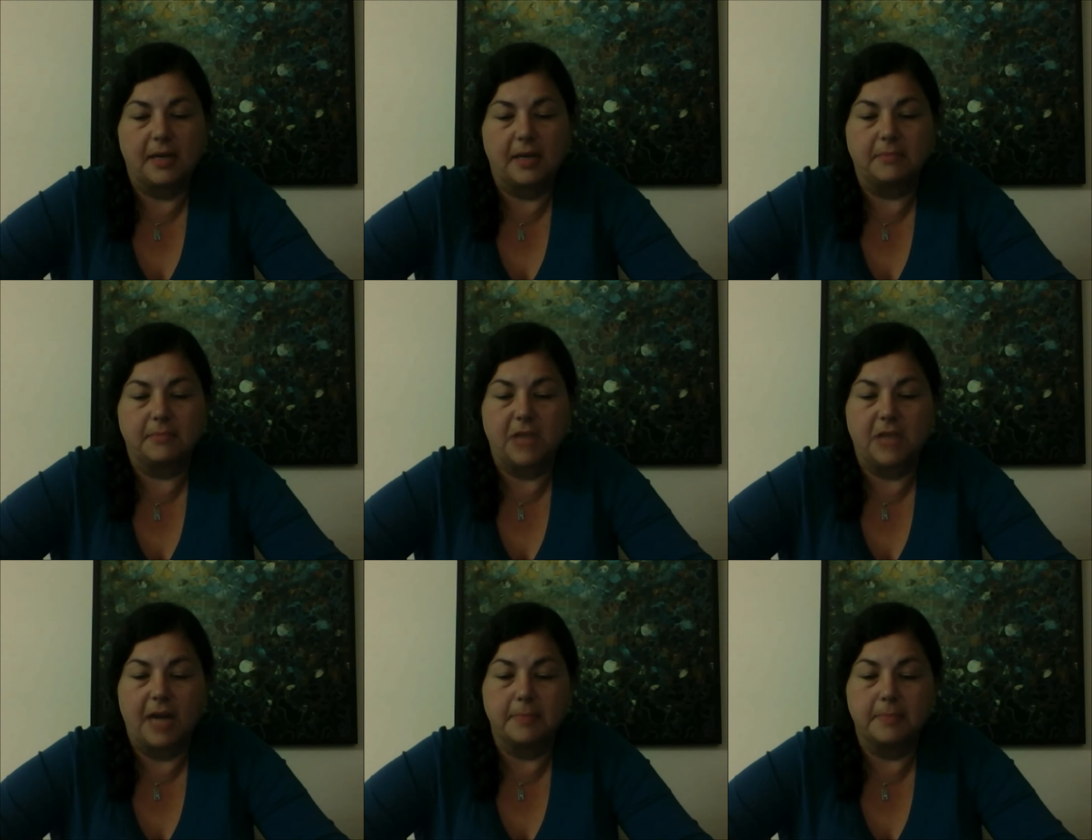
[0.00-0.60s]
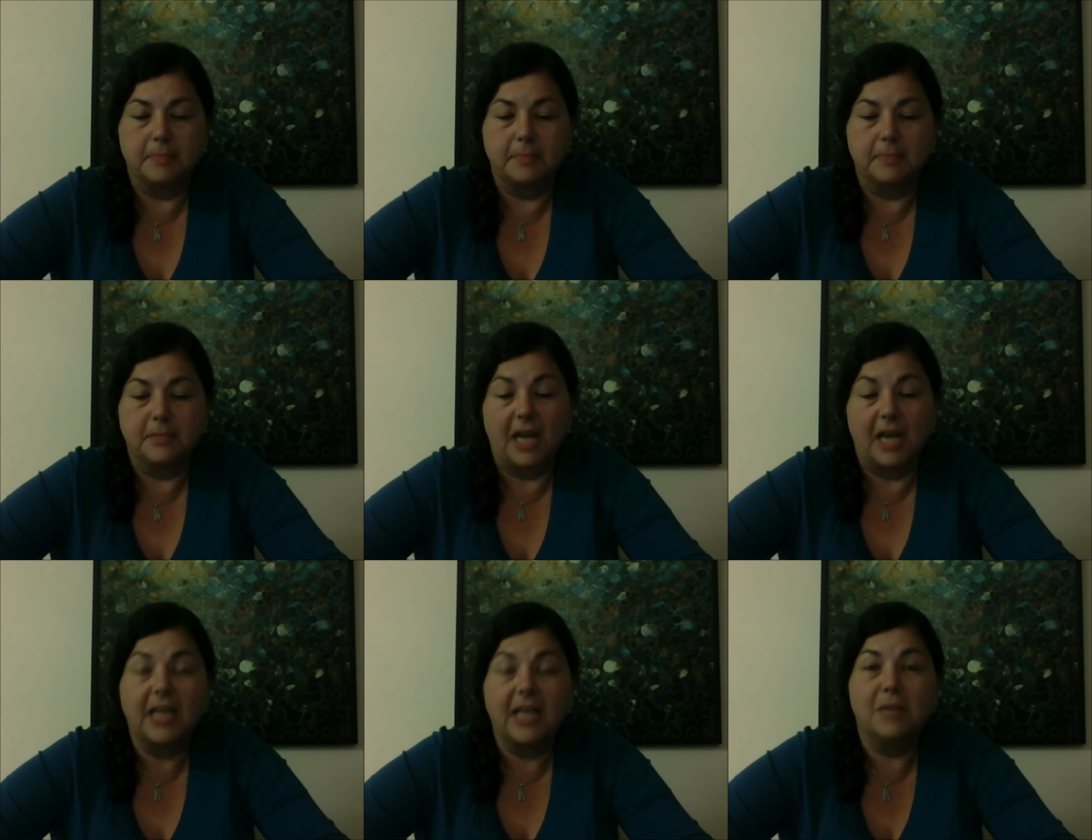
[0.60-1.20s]

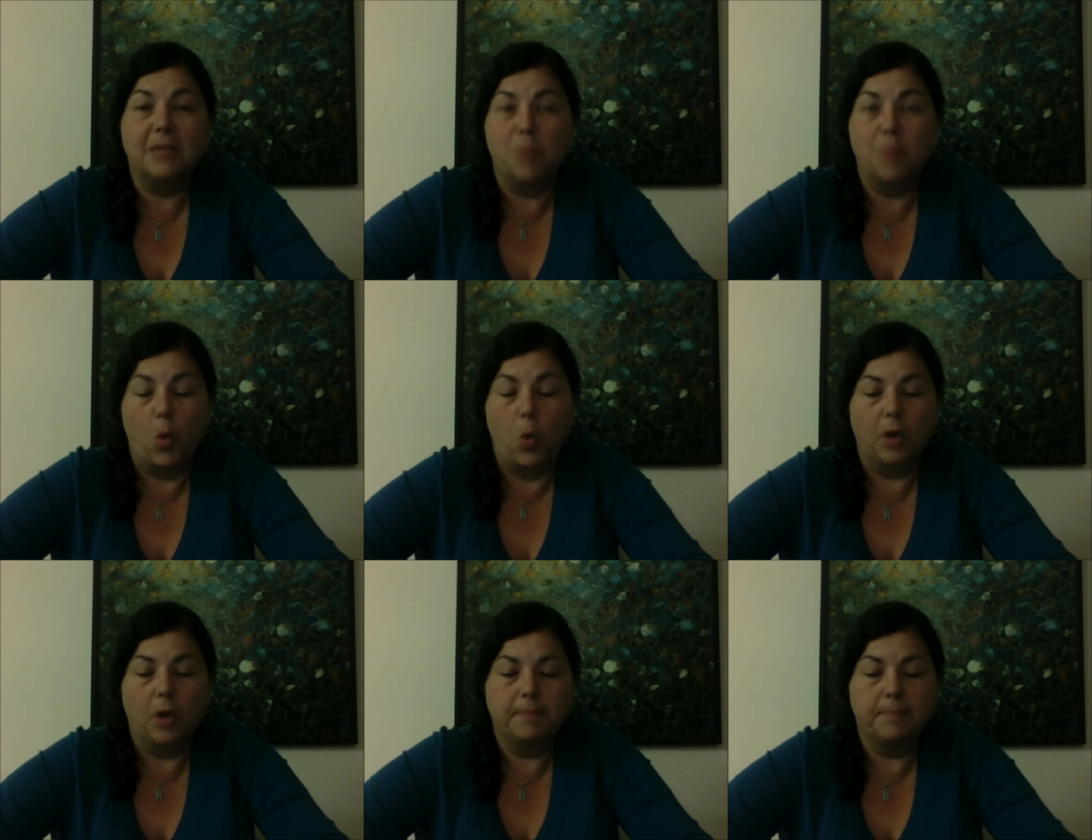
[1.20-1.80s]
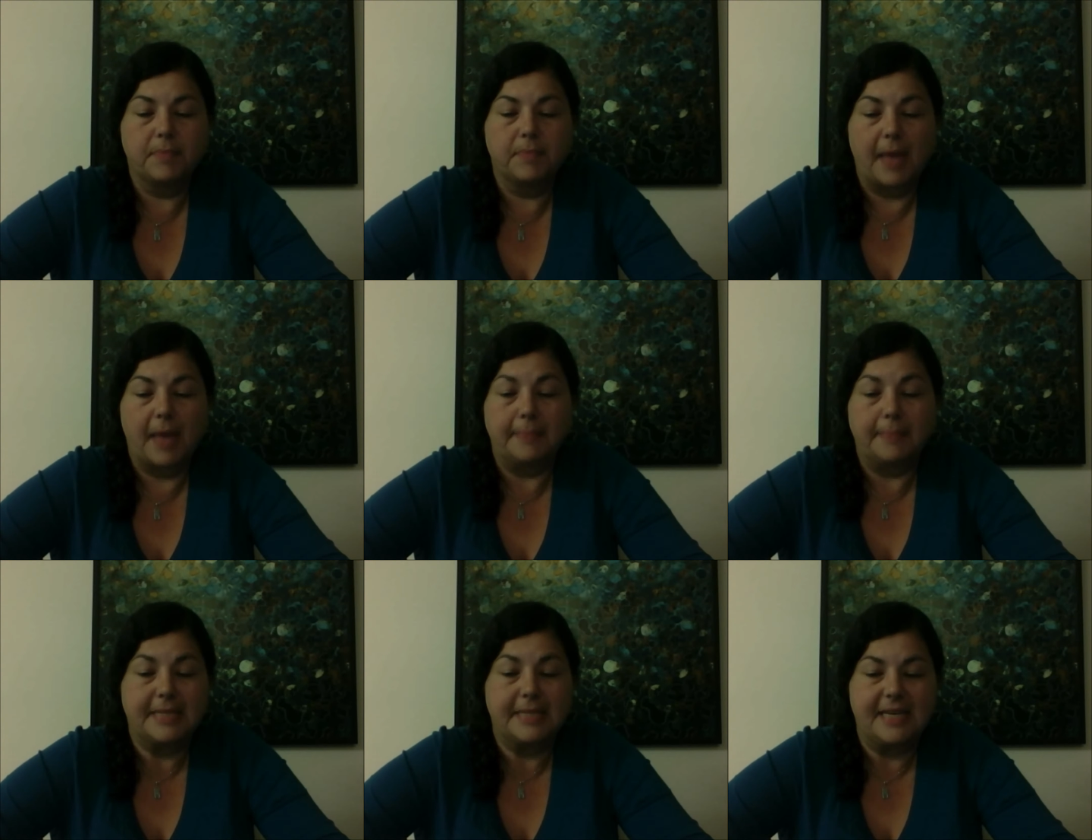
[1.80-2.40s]
Donica Moore,
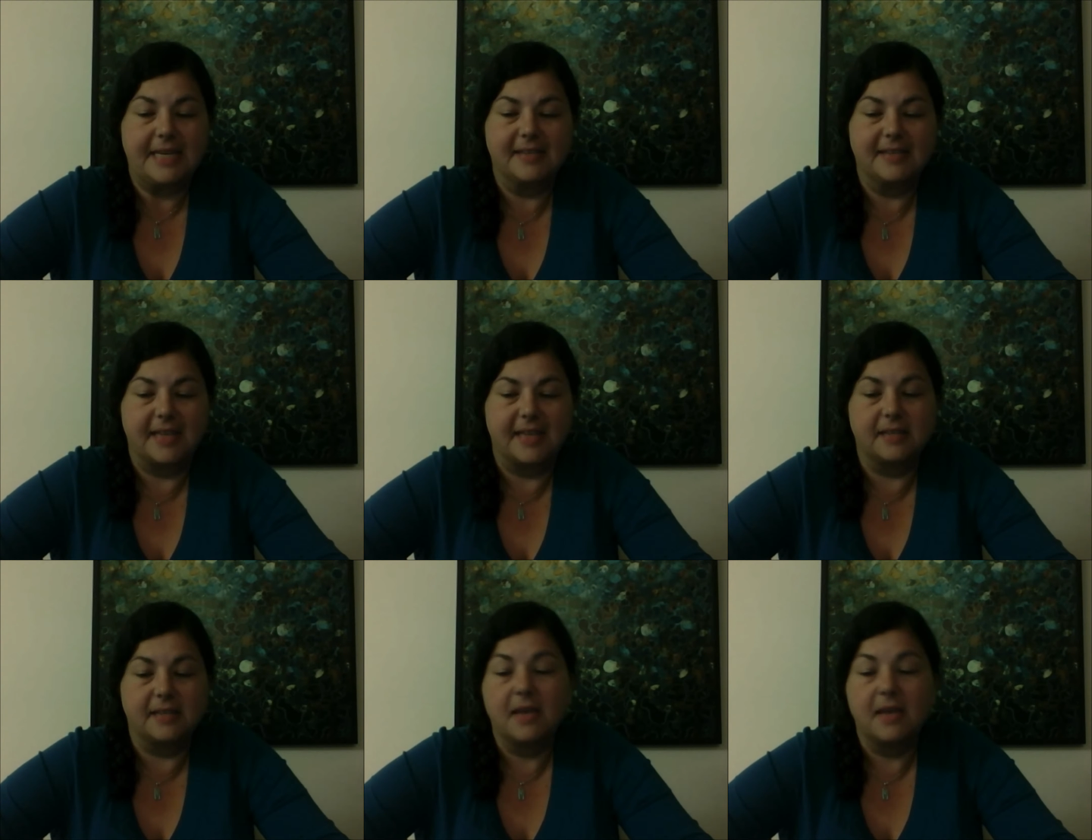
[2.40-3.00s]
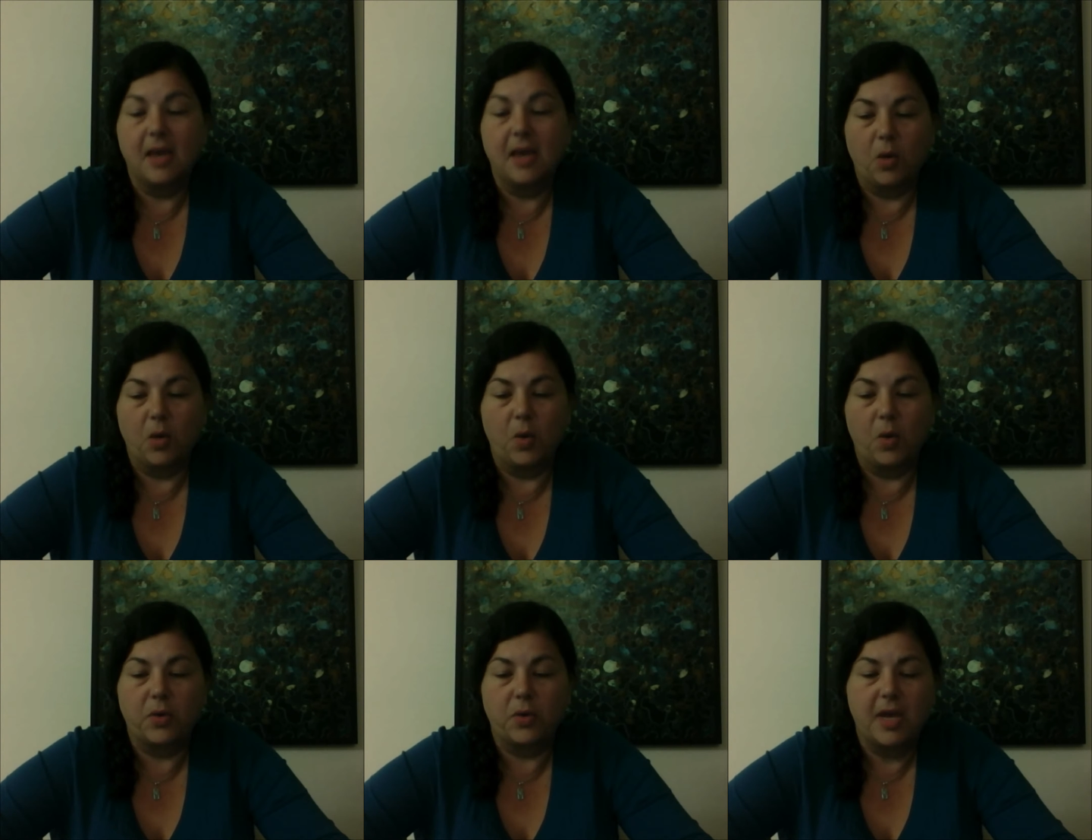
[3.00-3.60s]
MD, says,
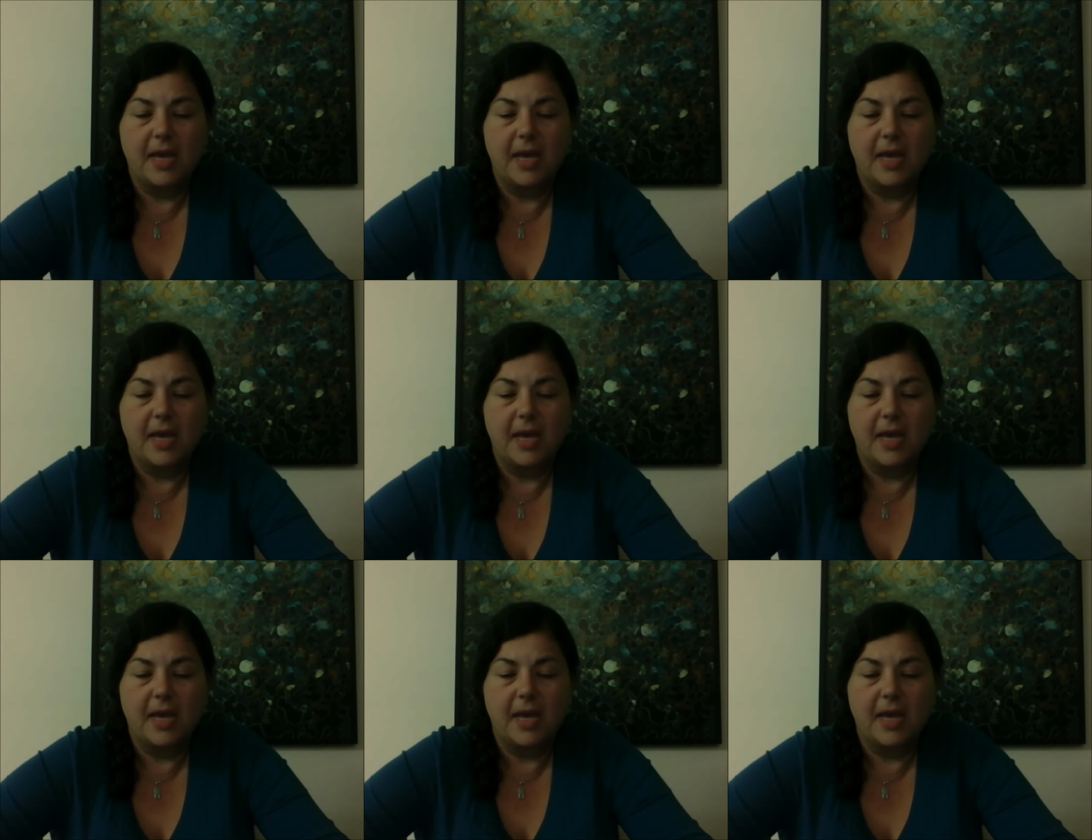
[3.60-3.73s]
quote,